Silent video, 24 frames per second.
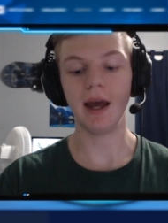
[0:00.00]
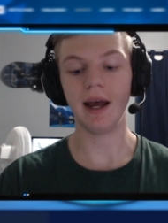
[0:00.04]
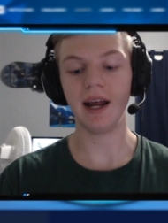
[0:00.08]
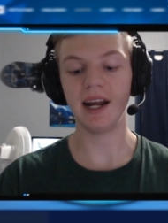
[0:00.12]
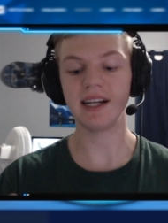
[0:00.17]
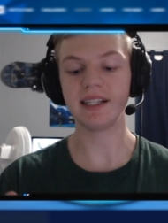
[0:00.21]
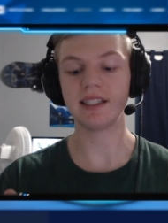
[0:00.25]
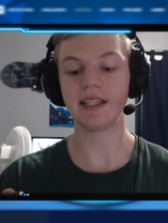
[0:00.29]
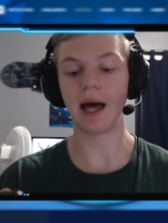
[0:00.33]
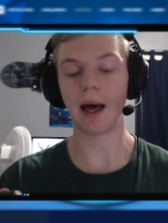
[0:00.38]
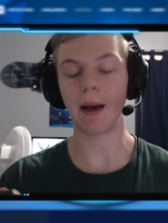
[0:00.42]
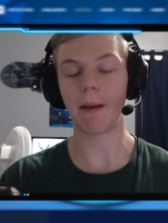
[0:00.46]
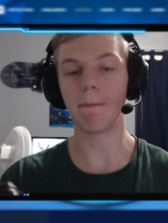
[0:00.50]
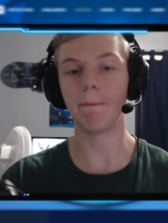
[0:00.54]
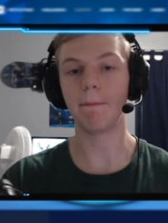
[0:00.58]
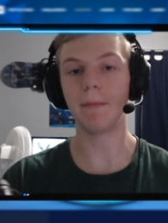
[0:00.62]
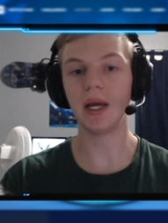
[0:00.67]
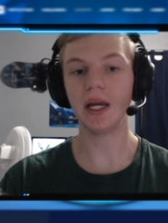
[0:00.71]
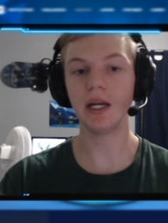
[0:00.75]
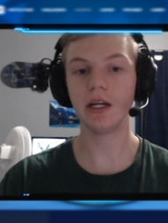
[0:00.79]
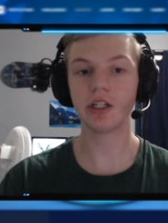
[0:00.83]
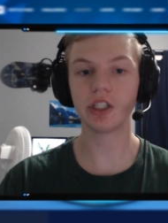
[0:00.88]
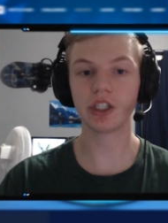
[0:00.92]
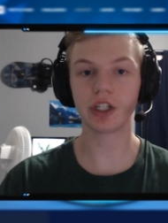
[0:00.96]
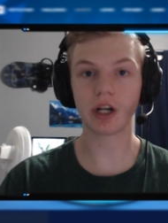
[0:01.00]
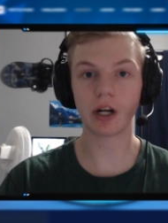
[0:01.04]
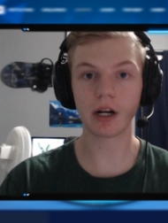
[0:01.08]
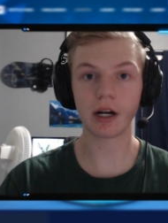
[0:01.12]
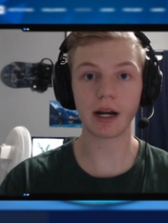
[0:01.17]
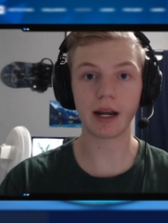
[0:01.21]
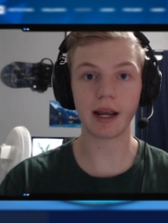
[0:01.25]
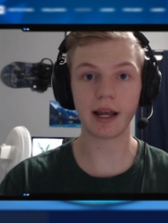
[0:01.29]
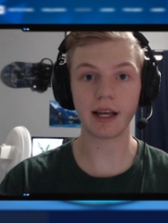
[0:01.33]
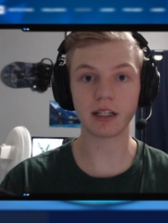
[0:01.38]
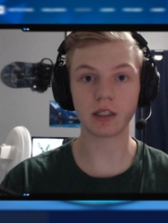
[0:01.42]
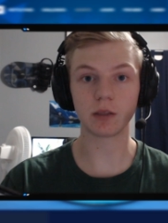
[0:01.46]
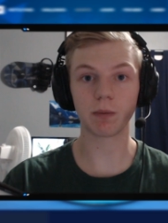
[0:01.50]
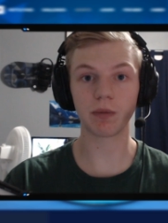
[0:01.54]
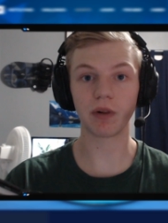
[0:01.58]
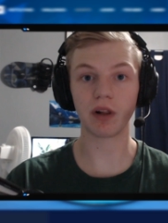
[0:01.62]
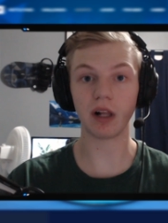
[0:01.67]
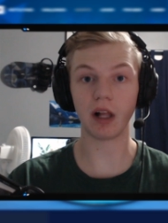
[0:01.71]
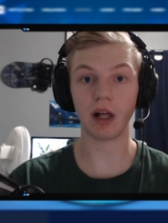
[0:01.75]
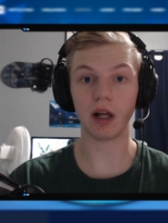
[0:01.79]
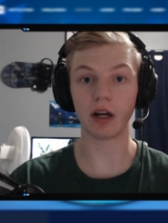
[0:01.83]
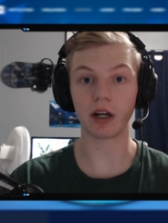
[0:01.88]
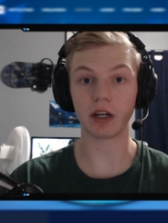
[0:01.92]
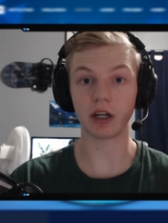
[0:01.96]
is that make sure it's
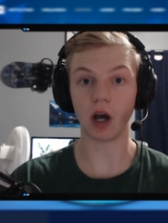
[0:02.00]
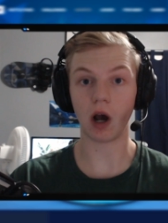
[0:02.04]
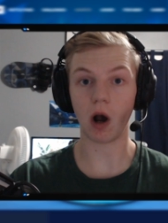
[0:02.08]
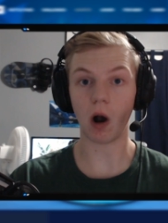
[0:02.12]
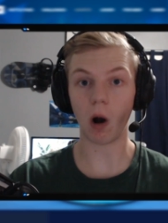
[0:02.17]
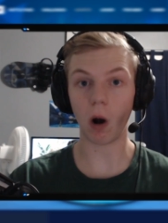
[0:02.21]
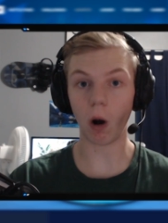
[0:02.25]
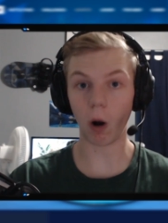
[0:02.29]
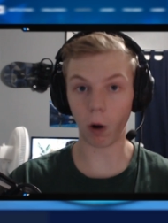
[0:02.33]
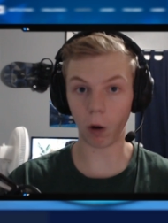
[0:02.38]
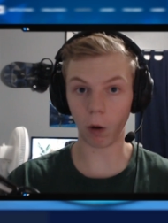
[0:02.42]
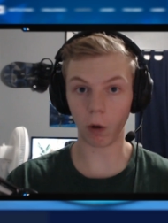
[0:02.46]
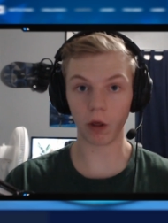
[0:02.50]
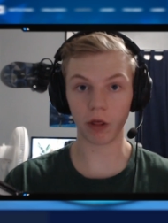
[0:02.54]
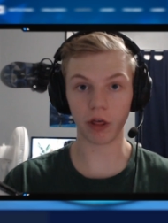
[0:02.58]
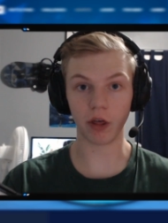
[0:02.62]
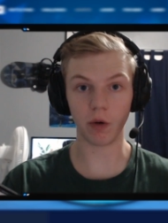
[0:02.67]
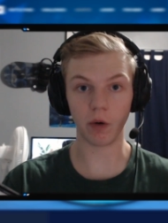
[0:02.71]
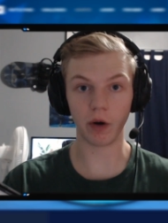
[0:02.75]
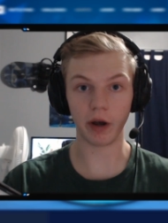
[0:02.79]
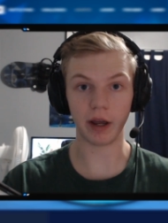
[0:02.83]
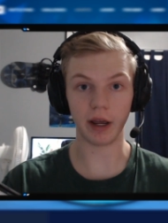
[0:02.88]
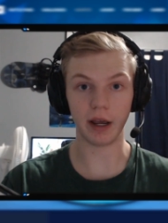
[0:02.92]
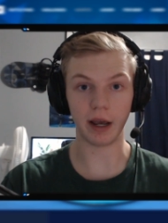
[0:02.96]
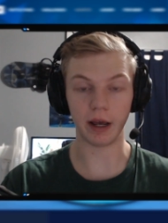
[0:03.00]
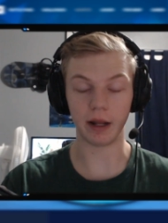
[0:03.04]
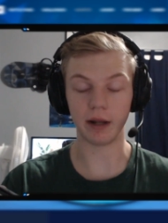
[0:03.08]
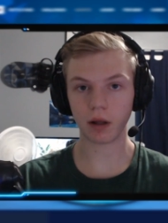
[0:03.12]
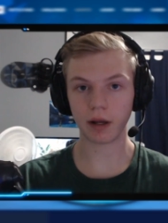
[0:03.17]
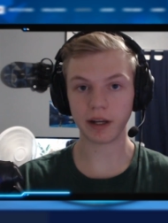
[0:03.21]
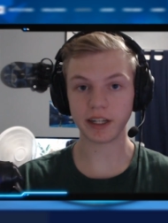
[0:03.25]
plugged all the way in.